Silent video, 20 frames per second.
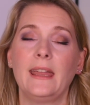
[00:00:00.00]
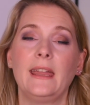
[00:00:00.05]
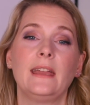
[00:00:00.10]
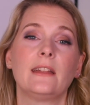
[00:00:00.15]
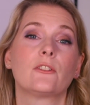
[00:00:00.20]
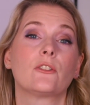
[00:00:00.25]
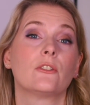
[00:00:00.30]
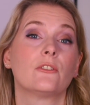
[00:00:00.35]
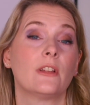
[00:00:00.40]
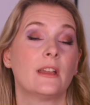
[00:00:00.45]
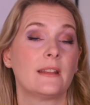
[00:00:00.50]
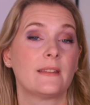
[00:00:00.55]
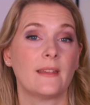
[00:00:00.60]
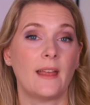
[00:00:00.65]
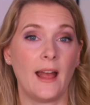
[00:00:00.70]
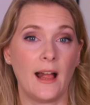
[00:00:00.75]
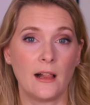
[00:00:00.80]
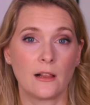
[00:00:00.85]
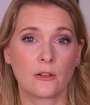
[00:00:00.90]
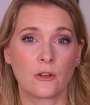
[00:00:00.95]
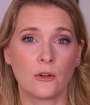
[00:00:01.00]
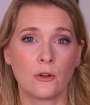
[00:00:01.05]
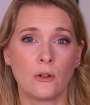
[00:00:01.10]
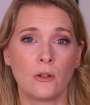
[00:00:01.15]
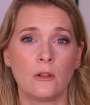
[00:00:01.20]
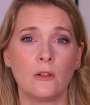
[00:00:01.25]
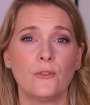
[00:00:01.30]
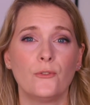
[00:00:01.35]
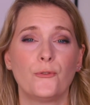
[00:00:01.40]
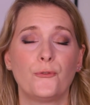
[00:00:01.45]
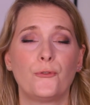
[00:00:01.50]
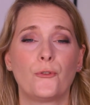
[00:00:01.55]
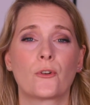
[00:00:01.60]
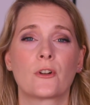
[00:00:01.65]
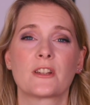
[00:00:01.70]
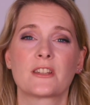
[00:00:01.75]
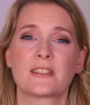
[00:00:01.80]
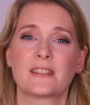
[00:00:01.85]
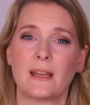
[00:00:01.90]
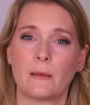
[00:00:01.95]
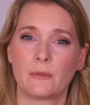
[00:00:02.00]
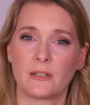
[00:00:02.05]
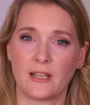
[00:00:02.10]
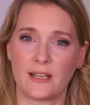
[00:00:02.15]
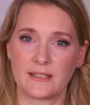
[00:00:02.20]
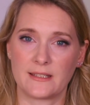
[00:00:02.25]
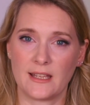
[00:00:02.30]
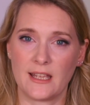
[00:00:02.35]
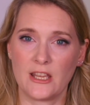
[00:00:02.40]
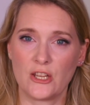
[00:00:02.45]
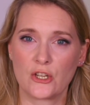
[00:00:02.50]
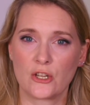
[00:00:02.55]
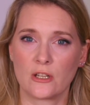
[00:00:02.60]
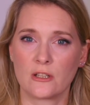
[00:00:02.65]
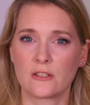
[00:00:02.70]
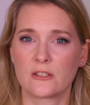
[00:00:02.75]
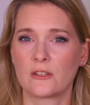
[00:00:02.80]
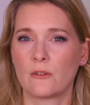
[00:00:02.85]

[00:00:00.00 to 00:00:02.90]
It contains alcohol for stabilization,